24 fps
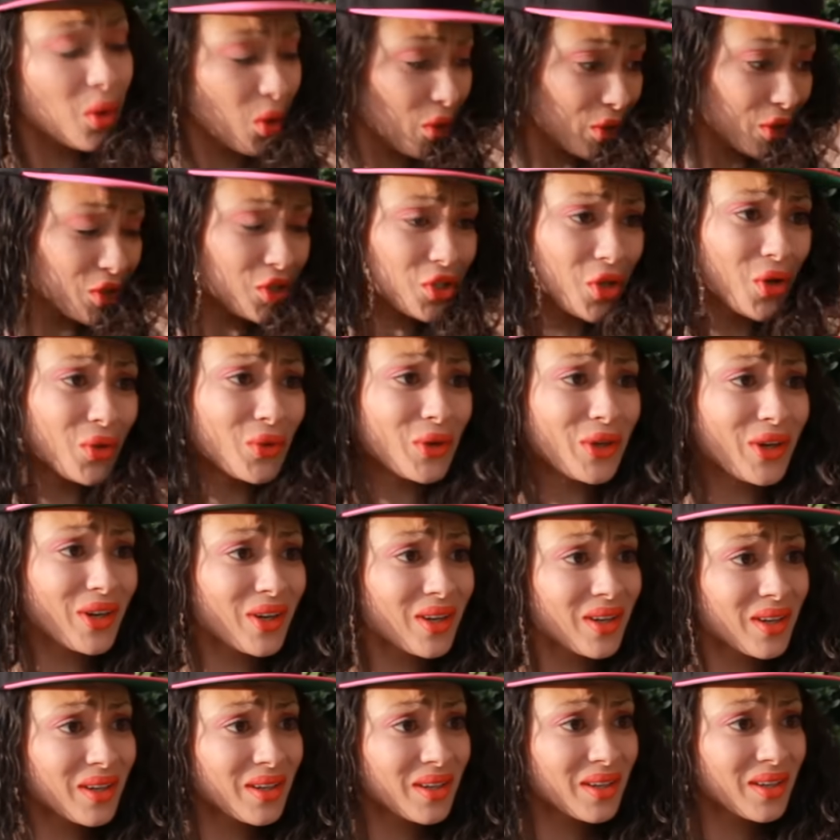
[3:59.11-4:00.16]
On the
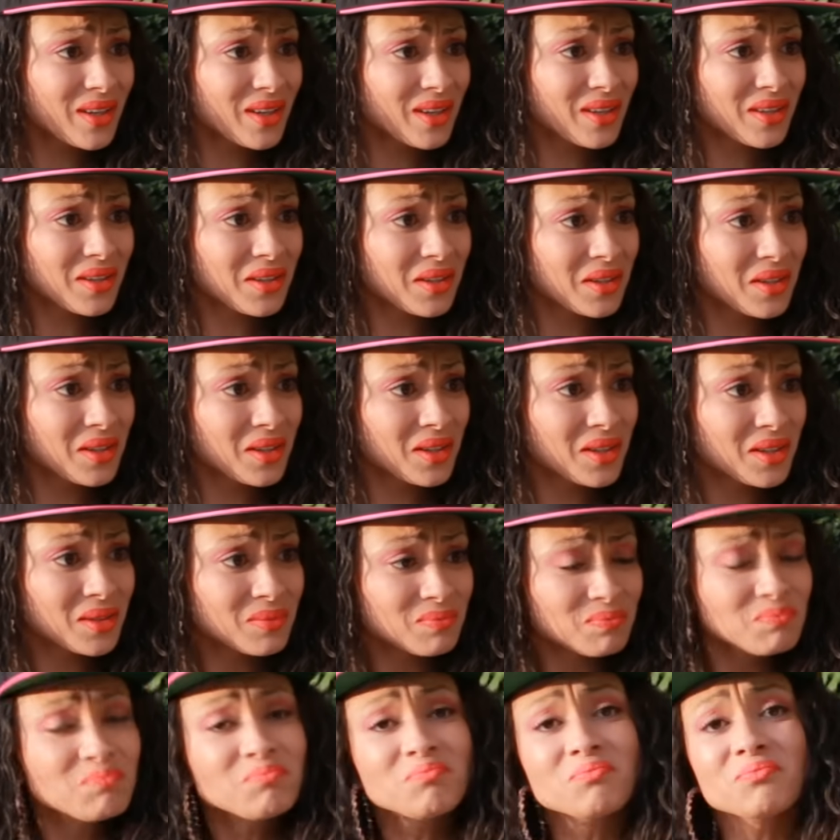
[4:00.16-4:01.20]
shoulder? Yeah.
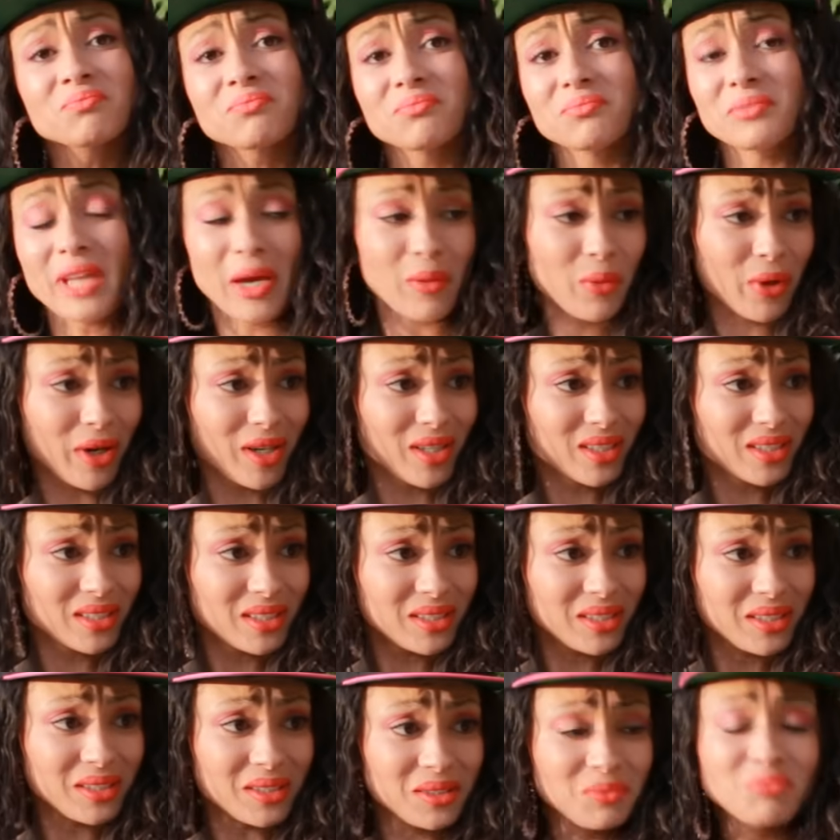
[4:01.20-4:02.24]
Try that. That works.
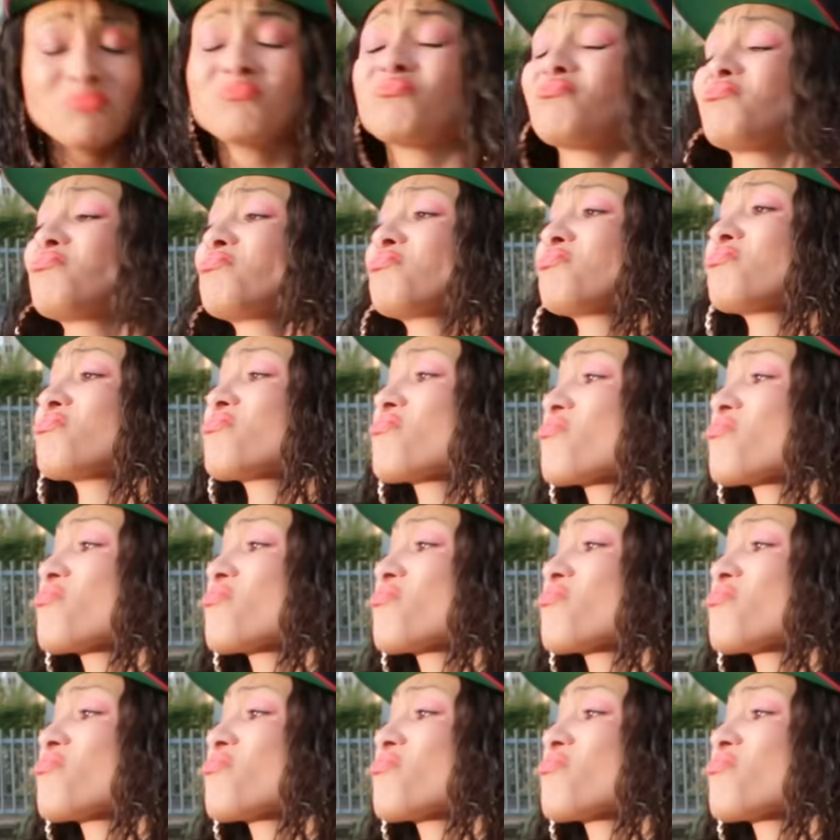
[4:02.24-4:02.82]
Yeah.